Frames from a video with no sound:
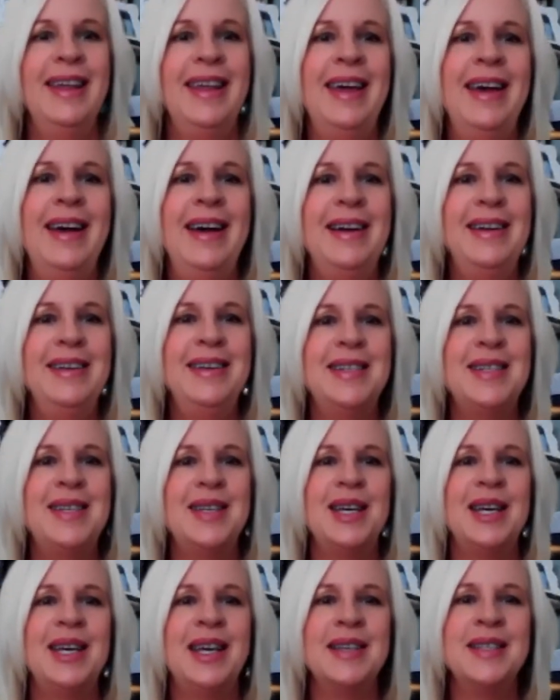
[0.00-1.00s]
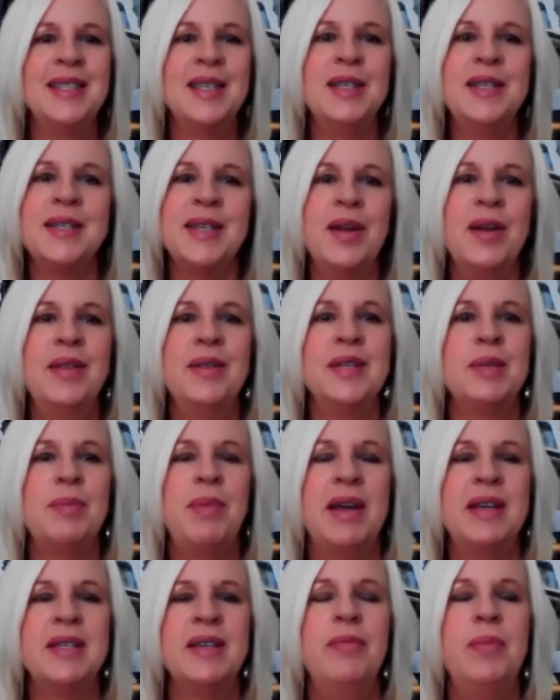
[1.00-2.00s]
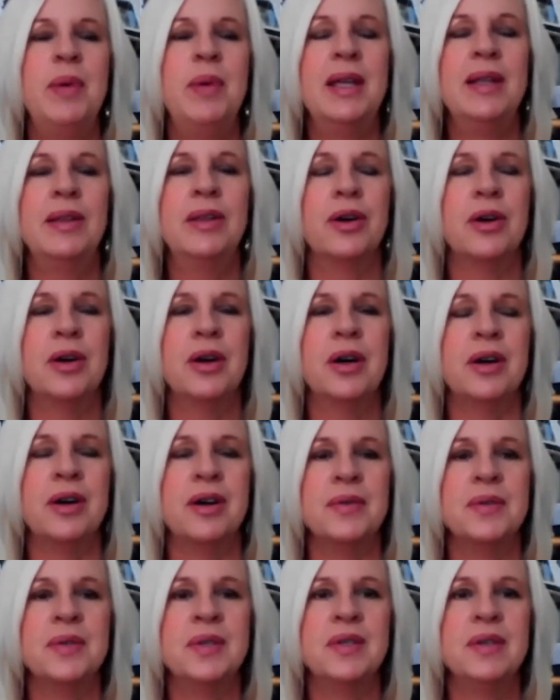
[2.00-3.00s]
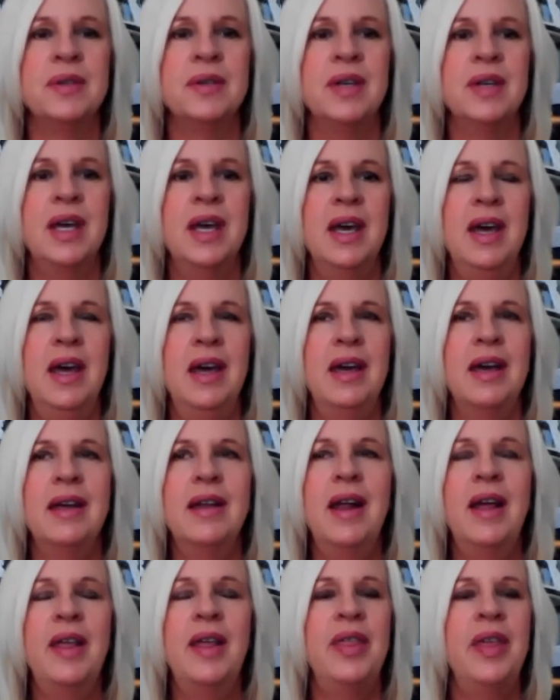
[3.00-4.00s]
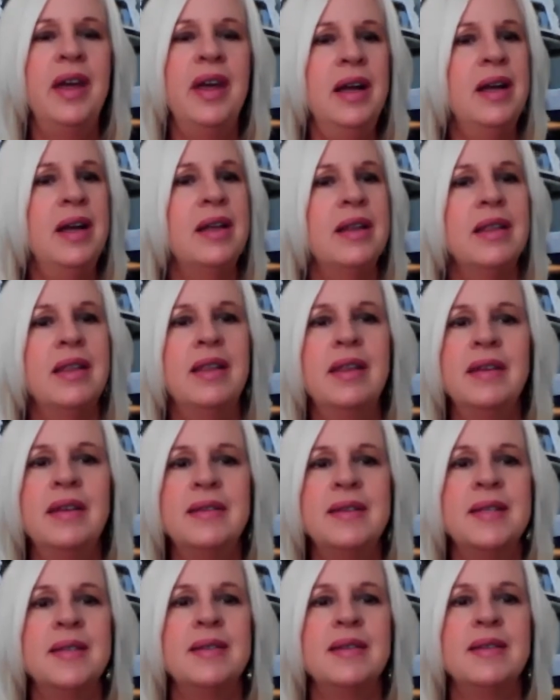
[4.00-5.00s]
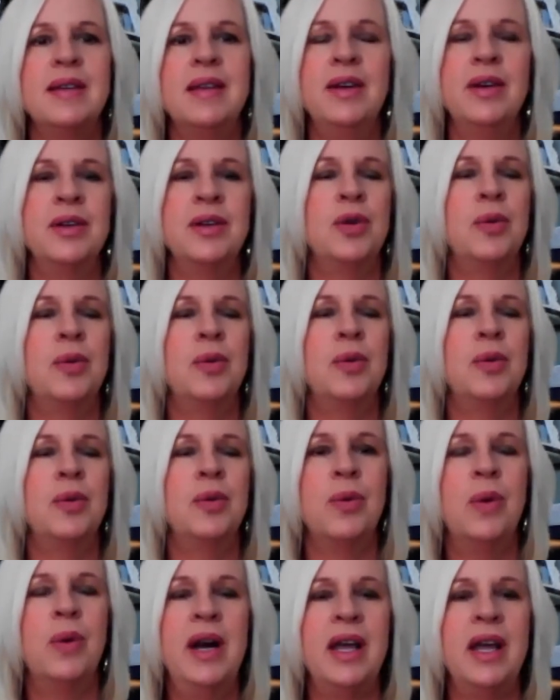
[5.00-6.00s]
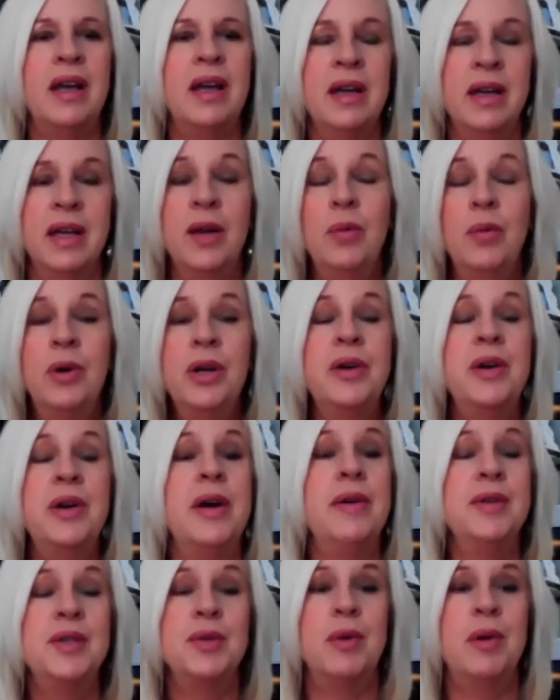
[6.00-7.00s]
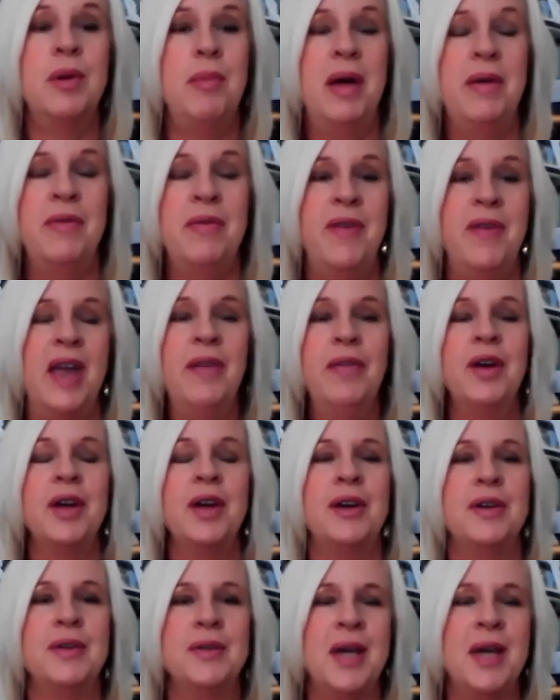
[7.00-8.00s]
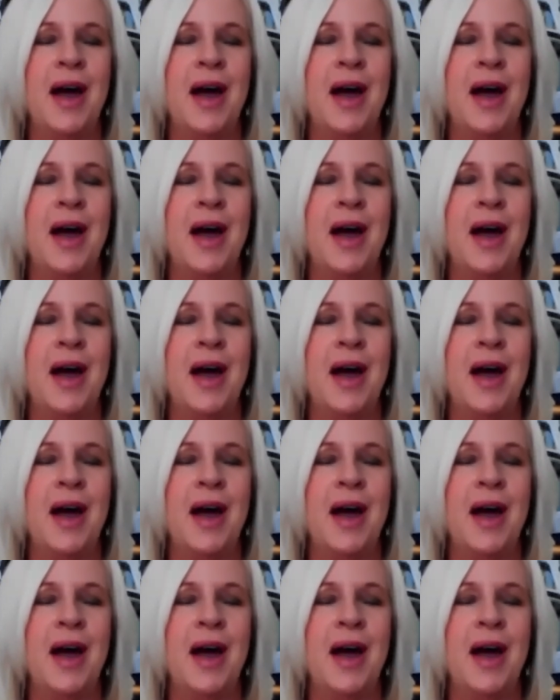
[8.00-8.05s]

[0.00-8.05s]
And it gets us out of the space of being learners. And I think this year 2020. It will go down as one of my favorite years